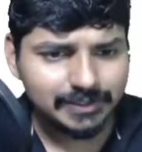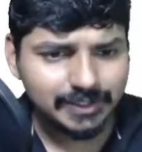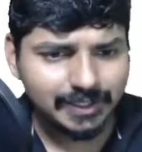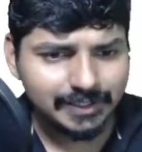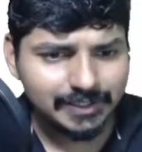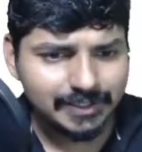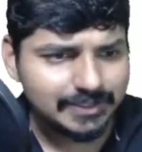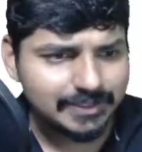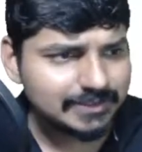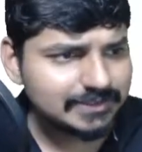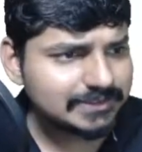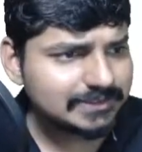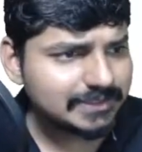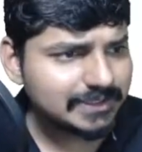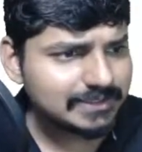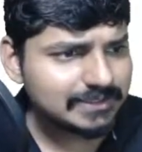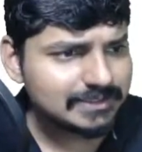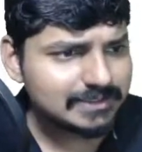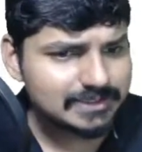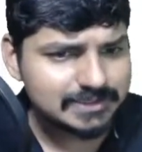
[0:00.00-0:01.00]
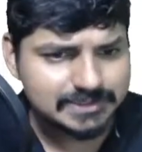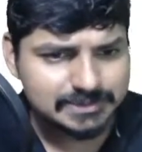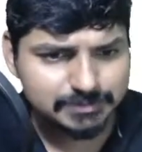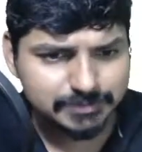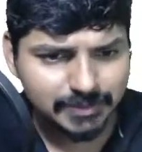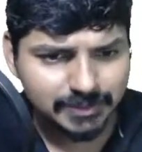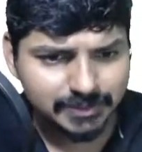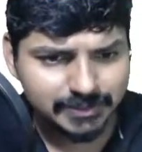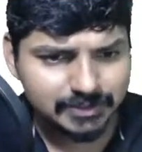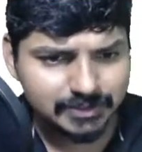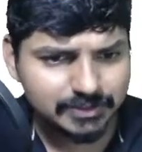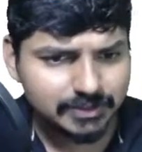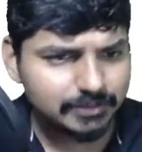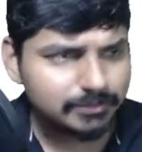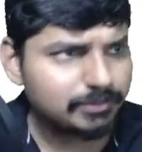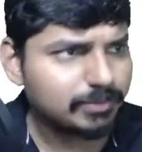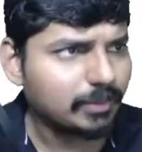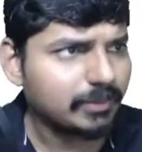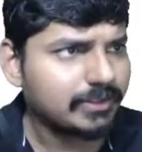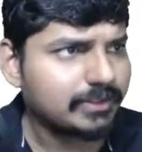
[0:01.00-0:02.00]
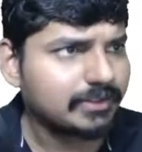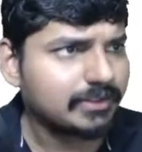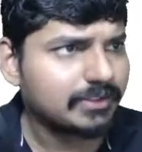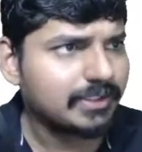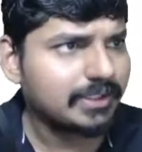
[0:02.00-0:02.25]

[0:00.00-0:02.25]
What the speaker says: and let us say this particular point,